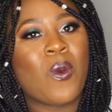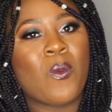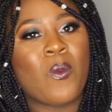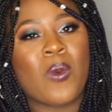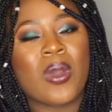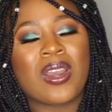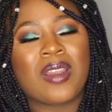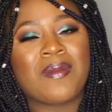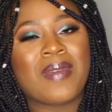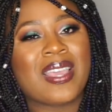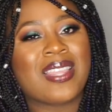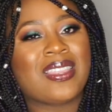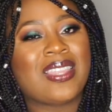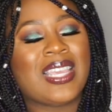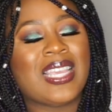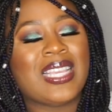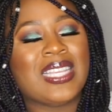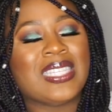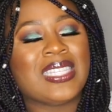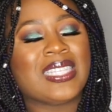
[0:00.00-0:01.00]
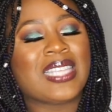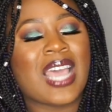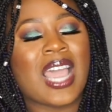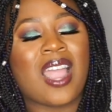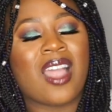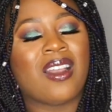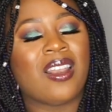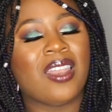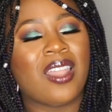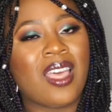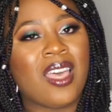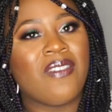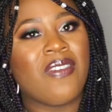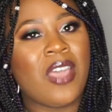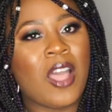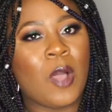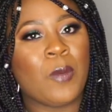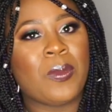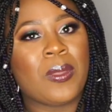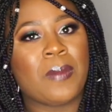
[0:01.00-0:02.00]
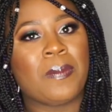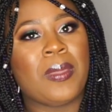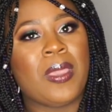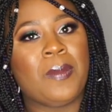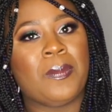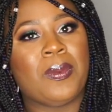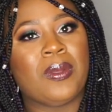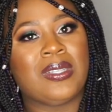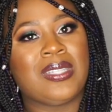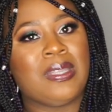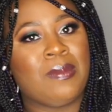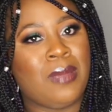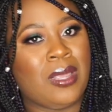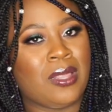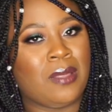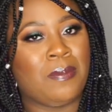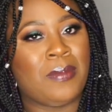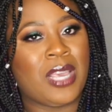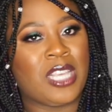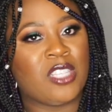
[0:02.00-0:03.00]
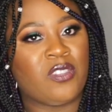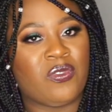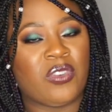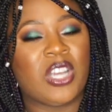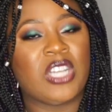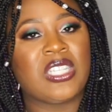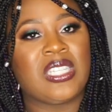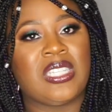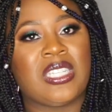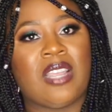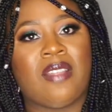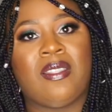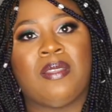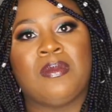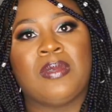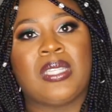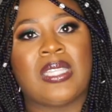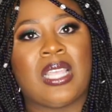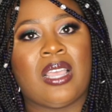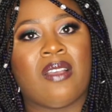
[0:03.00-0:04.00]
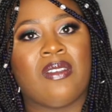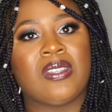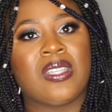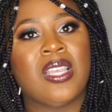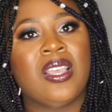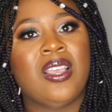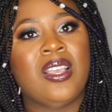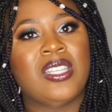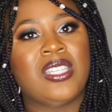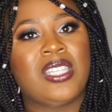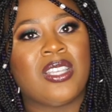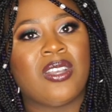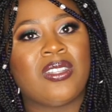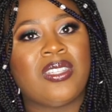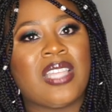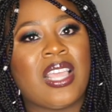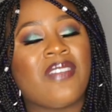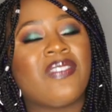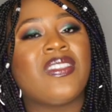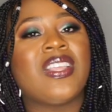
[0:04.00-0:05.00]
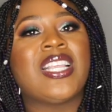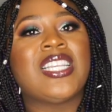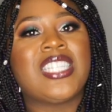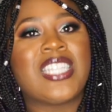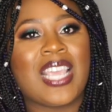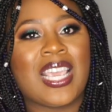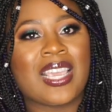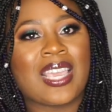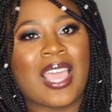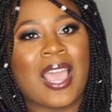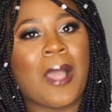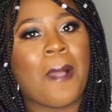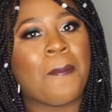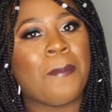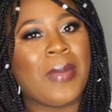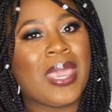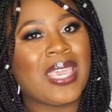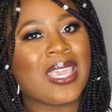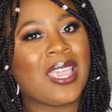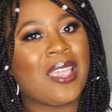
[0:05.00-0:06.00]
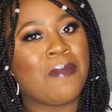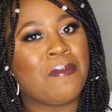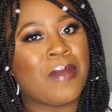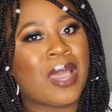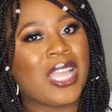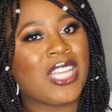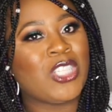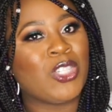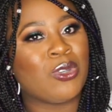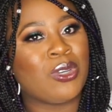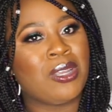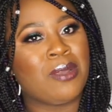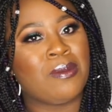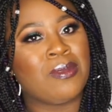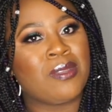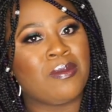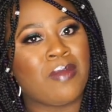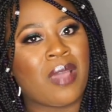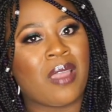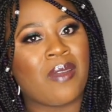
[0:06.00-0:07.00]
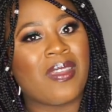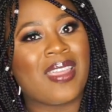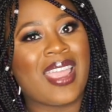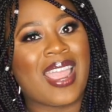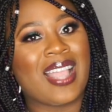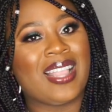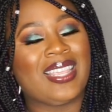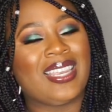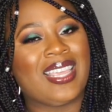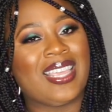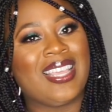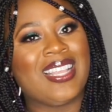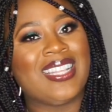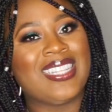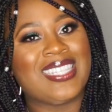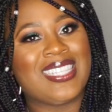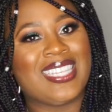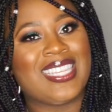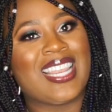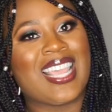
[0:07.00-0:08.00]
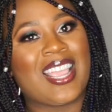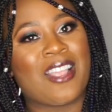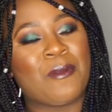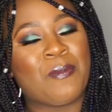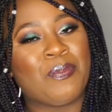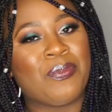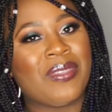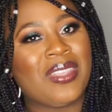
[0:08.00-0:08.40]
One of my things, I love helping people to be the best versions of themselves. So definitely check out Making My Dreams My Reality today.